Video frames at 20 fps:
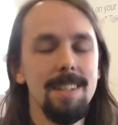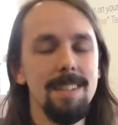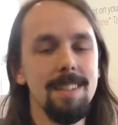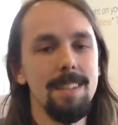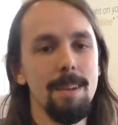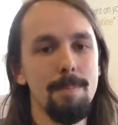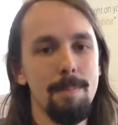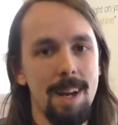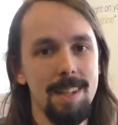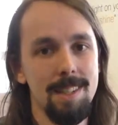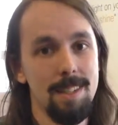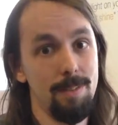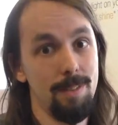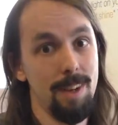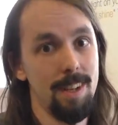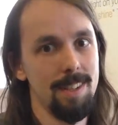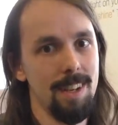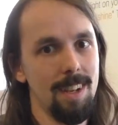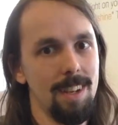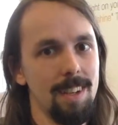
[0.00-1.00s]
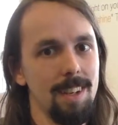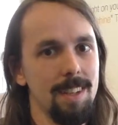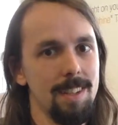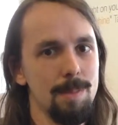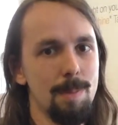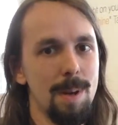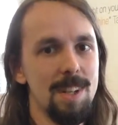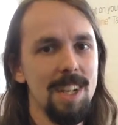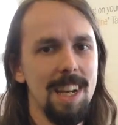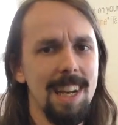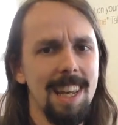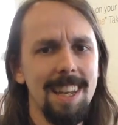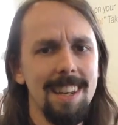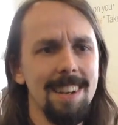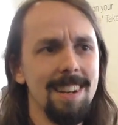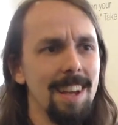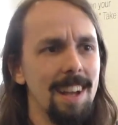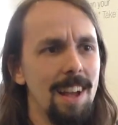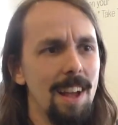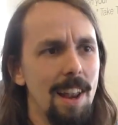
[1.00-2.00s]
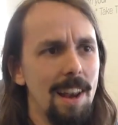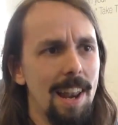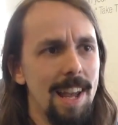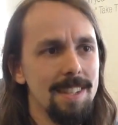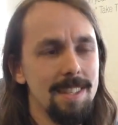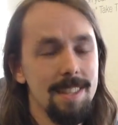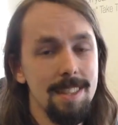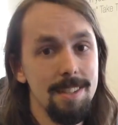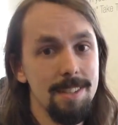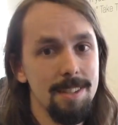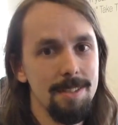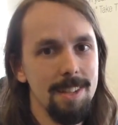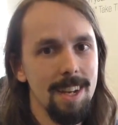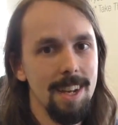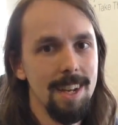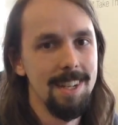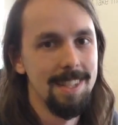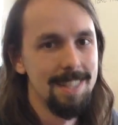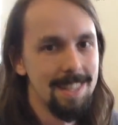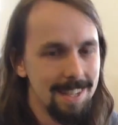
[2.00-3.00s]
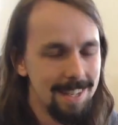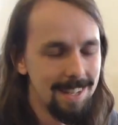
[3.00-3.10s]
is a massive headache, especially in less than two days.